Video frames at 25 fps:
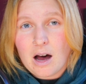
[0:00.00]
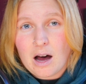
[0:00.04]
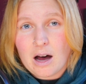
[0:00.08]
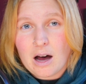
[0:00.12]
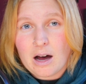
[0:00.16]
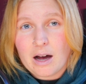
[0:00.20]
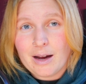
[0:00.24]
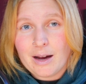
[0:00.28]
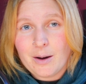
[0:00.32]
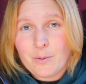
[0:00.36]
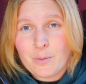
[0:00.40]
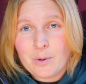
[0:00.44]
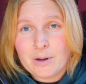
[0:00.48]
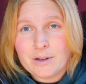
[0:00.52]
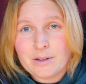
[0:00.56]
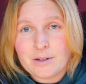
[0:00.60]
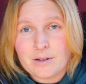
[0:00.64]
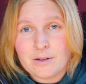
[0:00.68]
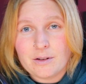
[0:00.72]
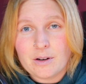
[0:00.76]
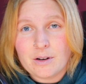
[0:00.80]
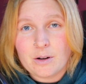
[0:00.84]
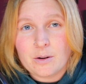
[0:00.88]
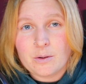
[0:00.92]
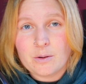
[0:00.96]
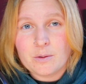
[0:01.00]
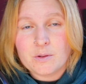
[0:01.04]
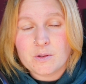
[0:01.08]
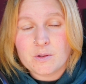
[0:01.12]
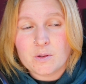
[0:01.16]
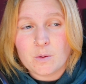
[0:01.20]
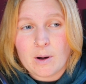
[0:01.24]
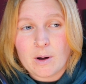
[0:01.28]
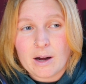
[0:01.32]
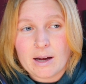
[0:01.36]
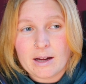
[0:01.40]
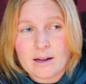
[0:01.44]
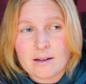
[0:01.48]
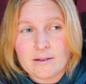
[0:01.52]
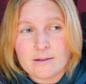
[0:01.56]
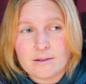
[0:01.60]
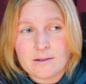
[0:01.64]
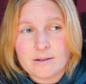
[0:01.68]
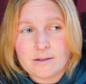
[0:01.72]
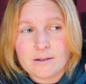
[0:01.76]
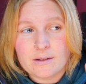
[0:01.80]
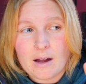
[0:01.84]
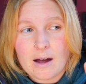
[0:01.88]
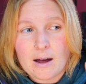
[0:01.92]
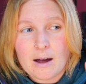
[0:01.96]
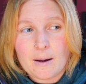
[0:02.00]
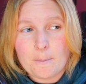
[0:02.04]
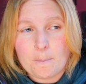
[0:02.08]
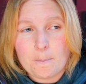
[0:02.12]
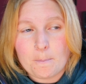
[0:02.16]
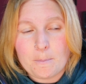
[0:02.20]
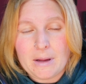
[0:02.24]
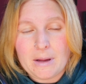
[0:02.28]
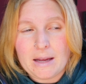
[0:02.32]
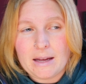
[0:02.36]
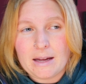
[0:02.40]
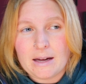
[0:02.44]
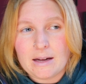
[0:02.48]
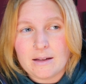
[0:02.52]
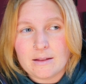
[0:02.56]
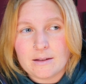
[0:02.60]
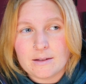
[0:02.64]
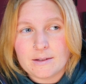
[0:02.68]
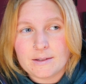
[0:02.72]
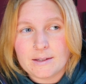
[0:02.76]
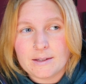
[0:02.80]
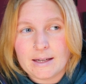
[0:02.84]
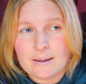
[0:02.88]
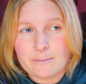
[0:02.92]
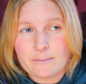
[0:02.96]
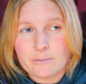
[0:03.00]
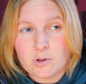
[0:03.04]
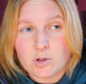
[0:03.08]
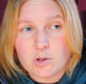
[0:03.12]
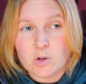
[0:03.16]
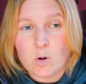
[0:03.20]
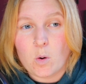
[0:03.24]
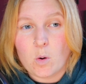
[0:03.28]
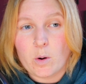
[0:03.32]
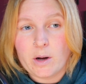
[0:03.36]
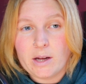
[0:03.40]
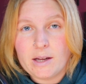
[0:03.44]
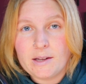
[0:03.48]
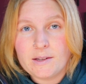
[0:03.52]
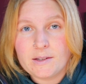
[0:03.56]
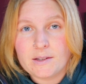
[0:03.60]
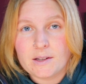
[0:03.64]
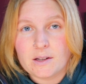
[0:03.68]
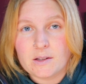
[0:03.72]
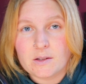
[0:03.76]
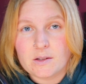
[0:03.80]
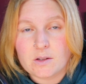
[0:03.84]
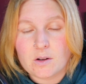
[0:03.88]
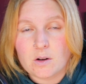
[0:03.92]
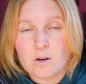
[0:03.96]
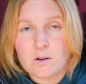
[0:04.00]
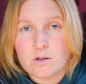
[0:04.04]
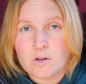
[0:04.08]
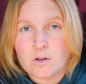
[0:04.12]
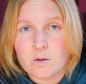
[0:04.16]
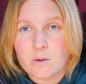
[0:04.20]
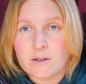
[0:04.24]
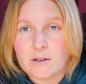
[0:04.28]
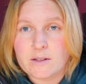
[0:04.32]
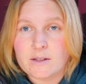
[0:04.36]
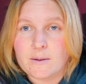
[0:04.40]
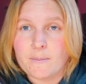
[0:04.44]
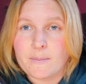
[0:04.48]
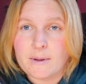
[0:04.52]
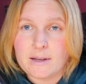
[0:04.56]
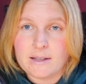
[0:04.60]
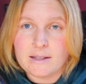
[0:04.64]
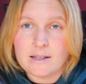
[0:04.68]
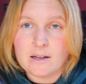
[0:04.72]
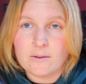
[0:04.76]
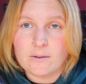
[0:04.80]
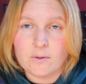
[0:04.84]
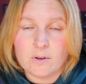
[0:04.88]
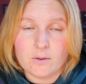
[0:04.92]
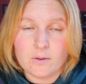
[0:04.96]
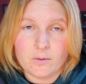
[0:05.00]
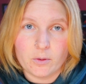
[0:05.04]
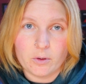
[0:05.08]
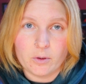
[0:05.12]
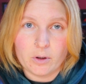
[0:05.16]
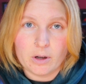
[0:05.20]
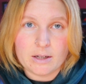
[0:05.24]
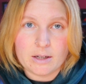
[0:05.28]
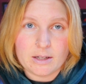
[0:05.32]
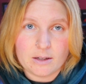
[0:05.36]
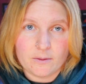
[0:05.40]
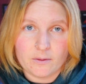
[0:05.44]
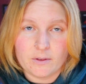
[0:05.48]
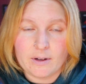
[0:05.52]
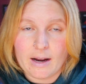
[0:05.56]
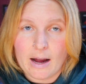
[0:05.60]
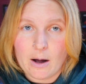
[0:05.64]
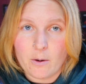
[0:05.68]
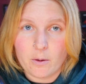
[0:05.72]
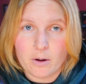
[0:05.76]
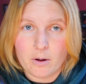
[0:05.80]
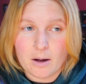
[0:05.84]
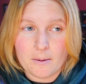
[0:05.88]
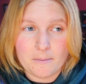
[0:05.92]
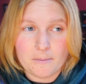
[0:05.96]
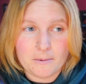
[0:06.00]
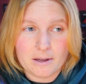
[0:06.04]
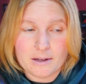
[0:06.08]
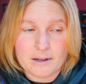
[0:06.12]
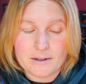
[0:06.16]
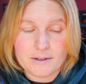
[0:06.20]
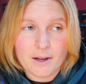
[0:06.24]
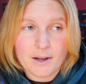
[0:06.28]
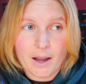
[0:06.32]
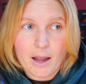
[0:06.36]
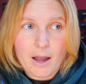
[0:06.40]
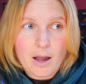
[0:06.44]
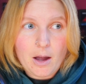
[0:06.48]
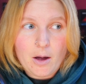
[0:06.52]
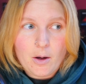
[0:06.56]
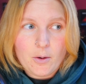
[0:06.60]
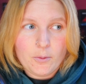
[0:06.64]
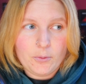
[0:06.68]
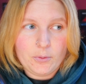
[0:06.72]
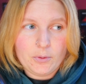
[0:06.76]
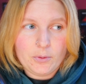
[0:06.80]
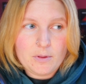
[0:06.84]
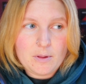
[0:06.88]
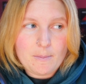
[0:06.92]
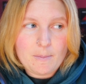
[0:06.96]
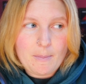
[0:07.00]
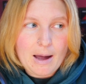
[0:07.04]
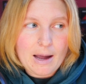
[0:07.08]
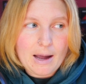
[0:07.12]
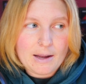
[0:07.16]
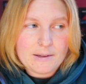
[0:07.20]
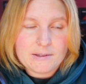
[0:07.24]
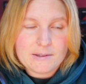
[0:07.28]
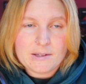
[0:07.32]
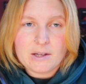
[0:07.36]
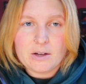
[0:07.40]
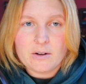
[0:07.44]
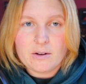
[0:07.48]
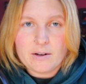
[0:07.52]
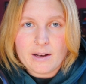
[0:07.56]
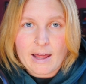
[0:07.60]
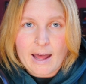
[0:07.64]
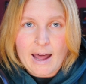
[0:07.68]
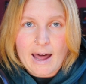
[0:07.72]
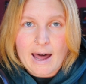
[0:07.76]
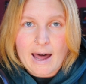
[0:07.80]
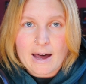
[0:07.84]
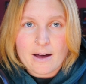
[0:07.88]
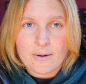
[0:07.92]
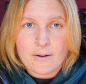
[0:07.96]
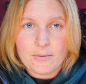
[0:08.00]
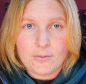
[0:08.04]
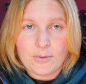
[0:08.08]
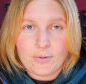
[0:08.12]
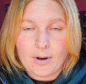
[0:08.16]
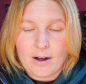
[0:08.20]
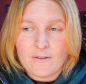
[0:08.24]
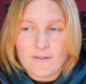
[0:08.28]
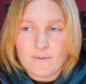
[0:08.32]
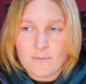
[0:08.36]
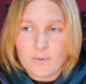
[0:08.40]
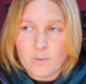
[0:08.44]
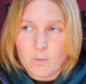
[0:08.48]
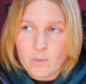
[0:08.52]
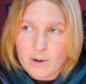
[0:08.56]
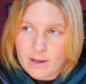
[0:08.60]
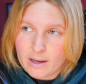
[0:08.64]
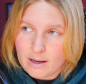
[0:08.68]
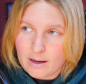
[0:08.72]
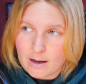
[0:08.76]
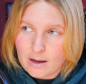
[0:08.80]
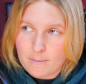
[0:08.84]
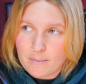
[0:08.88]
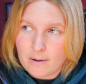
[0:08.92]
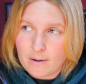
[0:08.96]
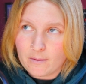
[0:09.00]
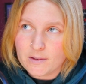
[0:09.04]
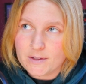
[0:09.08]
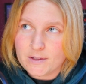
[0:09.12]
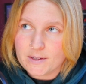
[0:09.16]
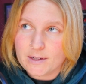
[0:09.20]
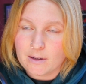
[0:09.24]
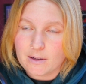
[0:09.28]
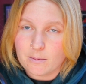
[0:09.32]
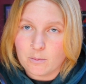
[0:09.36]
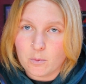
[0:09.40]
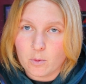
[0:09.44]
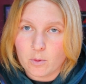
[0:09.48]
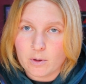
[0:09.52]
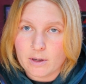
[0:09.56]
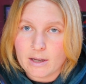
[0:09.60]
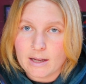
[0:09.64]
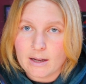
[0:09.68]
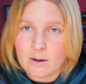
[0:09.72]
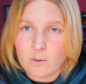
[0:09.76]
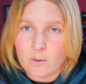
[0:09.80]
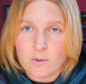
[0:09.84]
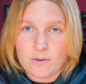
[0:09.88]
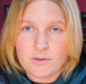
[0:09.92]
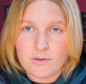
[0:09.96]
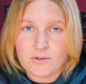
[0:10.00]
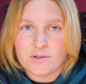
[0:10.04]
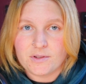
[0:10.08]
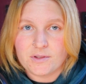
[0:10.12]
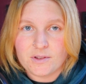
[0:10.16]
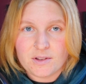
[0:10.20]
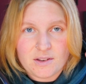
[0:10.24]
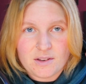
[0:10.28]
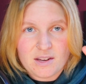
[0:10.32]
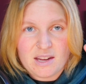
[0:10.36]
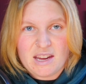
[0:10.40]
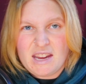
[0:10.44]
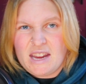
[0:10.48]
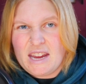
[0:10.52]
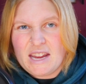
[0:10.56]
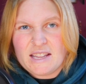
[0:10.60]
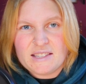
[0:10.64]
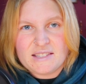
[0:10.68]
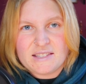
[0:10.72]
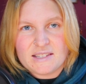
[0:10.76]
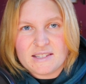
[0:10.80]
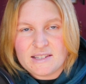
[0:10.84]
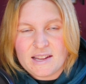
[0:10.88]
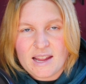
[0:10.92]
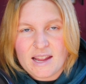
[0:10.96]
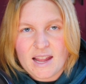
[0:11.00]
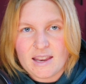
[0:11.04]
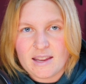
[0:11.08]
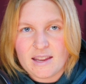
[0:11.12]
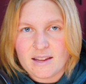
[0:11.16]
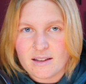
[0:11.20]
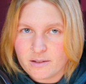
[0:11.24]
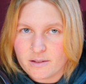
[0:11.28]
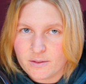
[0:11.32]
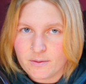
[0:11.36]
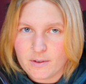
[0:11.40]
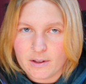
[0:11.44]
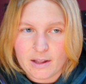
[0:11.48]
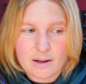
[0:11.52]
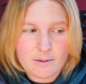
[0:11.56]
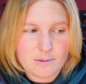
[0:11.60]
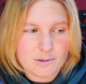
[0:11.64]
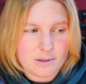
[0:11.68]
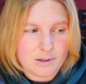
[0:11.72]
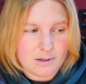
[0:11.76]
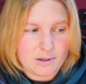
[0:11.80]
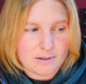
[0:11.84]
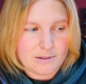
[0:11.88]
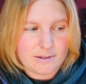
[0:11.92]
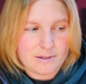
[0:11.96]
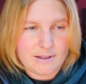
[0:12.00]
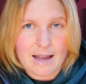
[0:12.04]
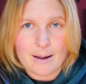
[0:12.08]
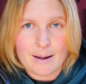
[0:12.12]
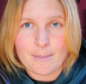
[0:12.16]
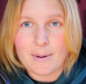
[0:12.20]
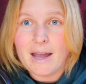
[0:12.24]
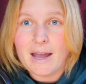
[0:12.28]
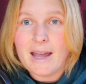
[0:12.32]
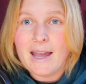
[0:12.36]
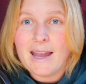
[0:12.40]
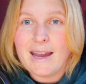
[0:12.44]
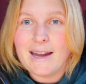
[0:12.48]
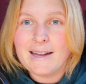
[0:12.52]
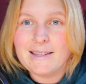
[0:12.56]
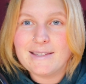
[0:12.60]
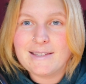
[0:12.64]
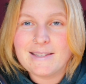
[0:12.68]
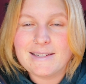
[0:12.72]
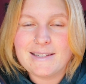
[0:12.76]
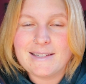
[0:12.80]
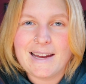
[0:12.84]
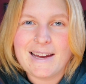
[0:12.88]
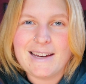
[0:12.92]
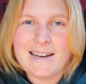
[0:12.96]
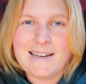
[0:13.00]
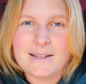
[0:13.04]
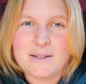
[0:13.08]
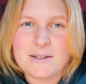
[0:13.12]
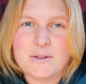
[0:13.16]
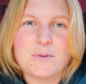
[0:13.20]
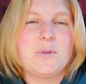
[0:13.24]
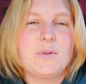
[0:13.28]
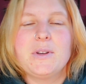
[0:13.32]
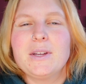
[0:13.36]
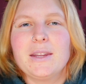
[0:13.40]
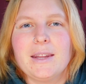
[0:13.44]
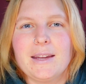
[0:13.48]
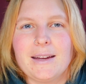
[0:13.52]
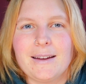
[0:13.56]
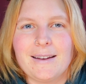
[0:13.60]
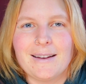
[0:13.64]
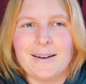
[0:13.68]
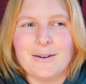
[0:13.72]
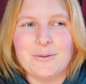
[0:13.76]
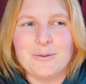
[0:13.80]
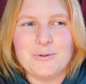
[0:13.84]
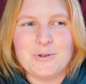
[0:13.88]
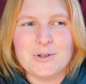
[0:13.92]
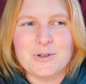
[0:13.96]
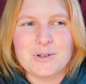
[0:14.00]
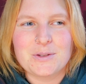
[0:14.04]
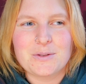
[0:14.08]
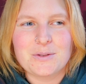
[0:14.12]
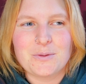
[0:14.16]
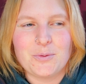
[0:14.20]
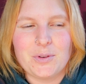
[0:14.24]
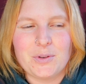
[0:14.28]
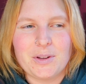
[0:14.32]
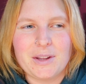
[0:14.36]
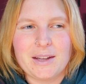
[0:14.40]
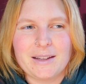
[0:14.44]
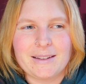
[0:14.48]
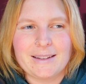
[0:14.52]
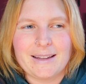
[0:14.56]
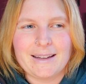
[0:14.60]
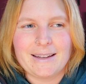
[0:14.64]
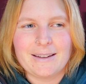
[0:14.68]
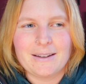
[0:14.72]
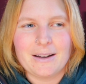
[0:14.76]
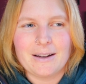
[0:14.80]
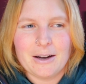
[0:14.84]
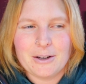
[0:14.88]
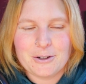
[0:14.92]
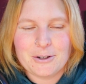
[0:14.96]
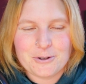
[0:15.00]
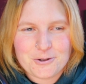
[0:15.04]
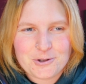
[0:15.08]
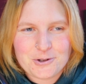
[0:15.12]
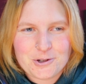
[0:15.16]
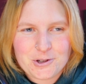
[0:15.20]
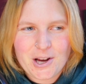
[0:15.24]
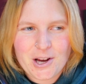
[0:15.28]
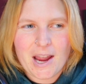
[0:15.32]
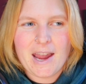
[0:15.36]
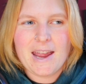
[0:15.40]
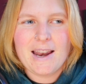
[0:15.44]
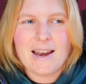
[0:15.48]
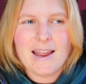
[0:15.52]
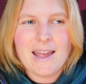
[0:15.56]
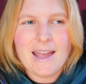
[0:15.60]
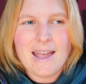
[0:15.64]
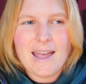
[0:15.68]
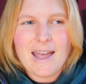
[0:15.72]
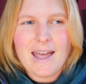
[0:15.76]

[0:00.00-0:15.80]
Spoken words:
I want to know so I can stop making the same choice and start doing something different for a different outcome. Because for the past year and a half, I've been waking up every single morning with just an instantaneous feeling. That was a good snap. Instantaneous feeling of just feeling like utter shit